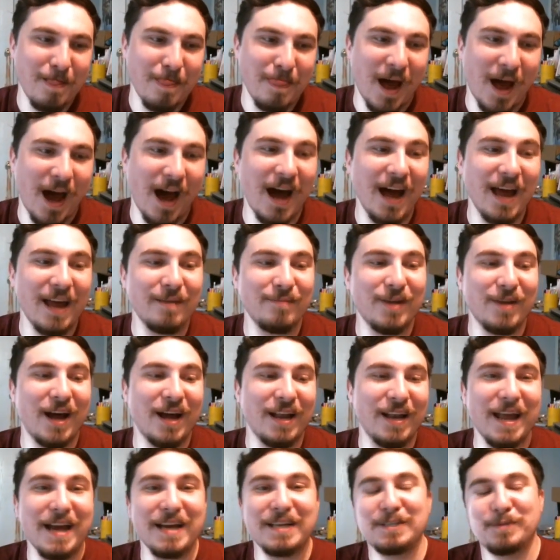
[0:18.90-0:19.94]
I am not an
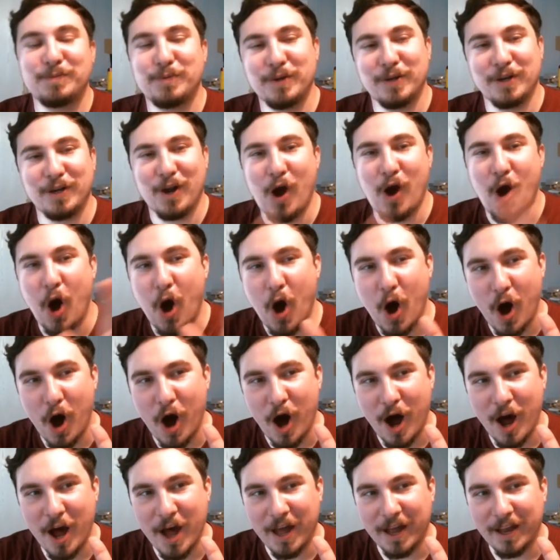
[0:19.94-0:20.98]
expert
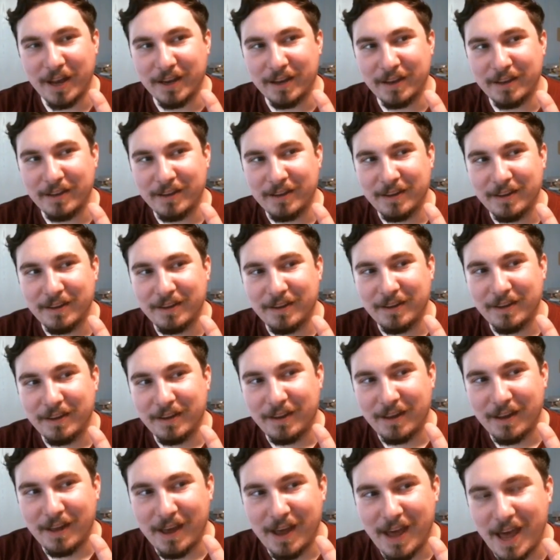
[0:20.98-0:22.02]
on
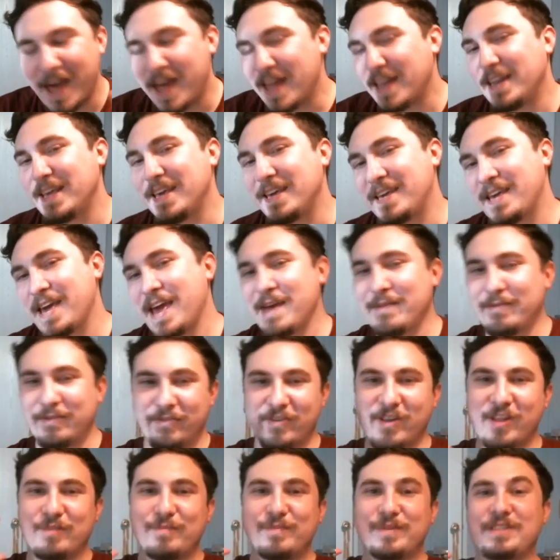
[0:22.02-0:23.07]
any game
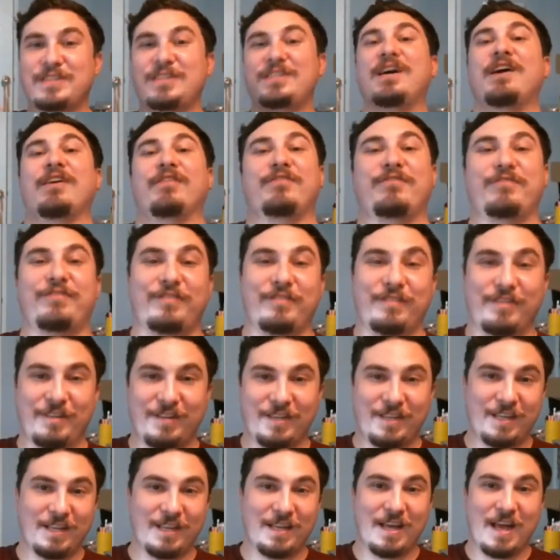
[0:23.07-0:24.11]
development stuff.
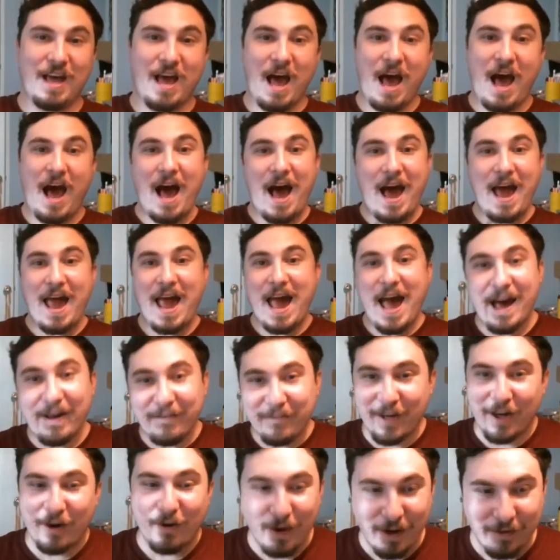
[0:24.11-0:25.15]
I have,
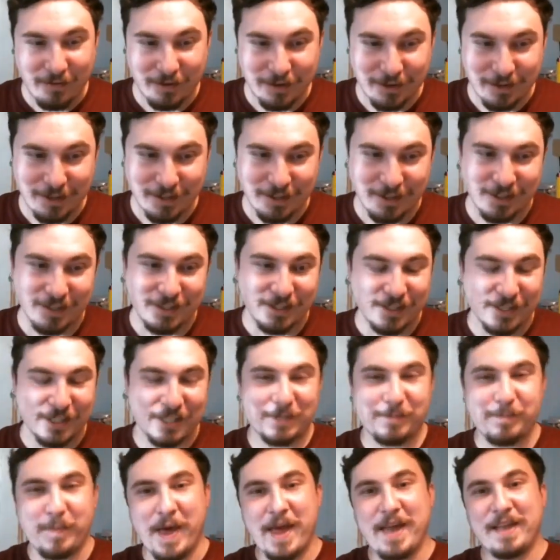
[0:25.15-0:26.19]
however,
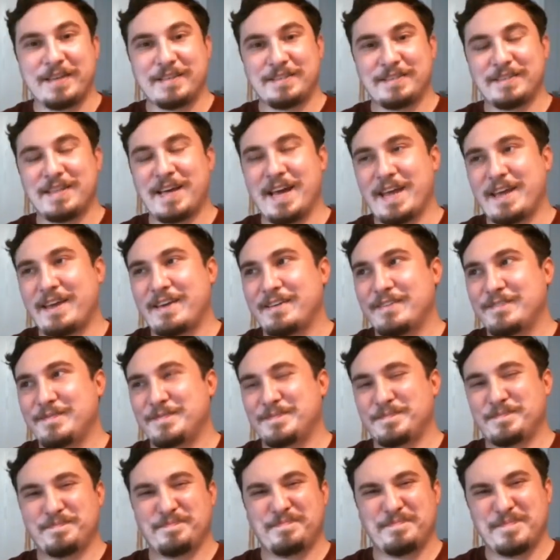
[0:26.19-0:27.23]
spent like
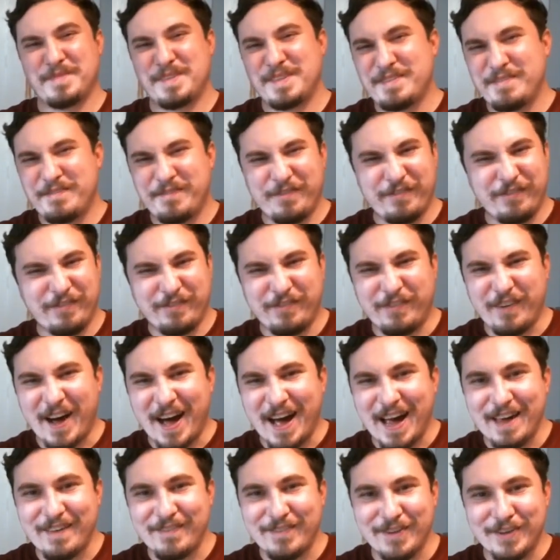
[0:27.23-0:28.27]

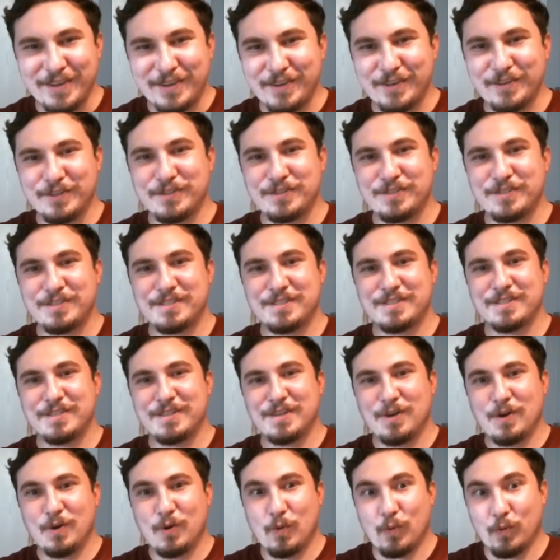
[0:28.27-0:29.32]
5 years
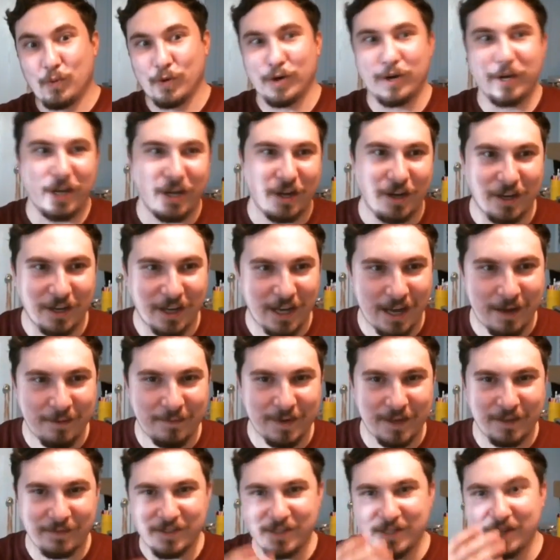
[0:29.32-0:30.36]
working on game
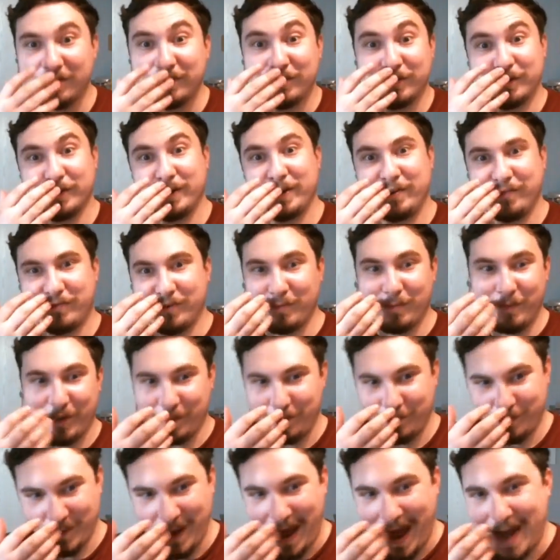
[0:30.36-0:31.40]
dev stuff, learning from
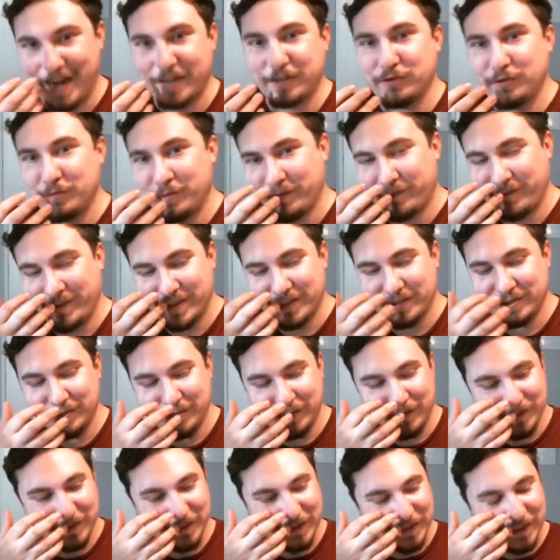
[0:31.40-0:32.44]
actual
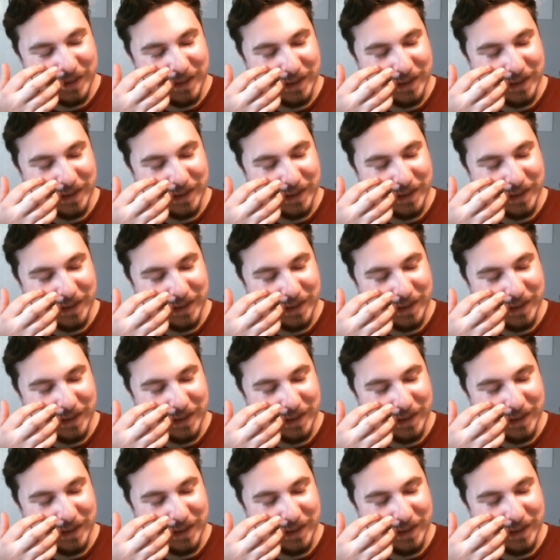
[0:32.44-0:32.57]
professionals,